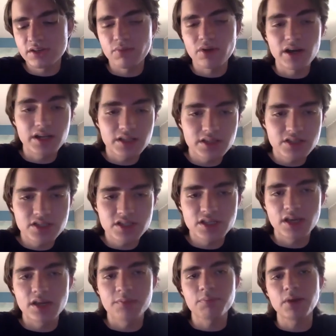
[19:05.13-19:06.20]
I'm running this
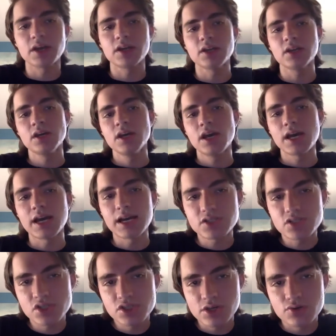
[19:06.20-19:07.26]
campaign
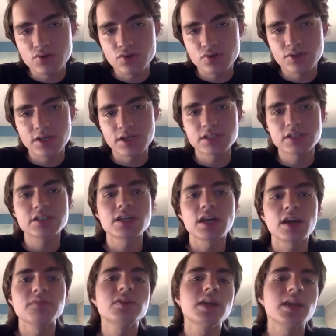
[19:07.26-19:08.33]
as a social justice
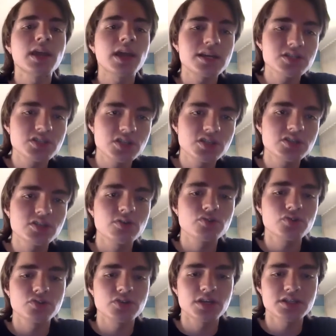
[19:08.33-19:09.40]
advocate, as the
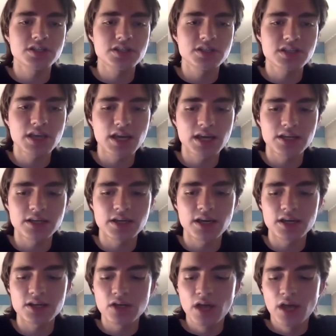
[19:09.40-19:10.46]
social justice
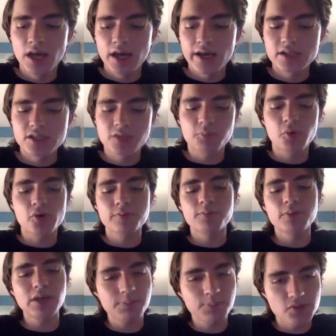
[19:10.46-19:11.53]
candidate. I support a
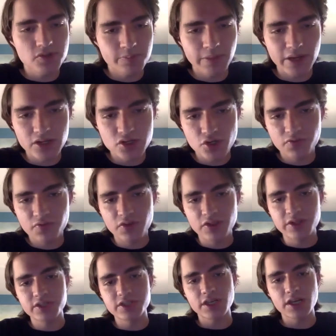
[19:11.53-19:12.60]
people's budget for
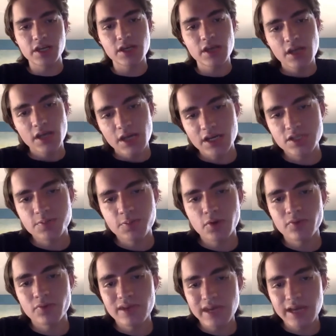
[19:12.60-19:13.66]
this city. I
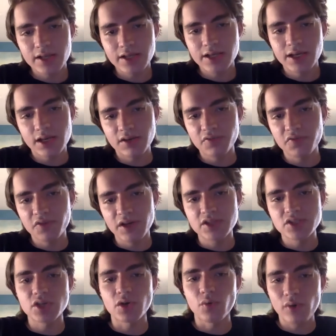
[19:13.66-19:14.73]
support reallocating
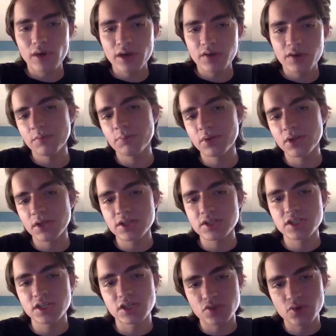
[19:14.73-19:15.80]
funds away from
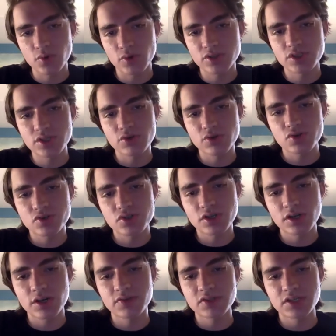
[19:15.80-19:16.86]
policing and towards social
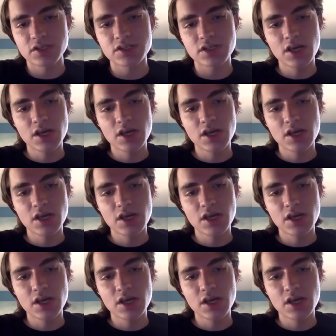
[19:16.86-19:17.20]
services.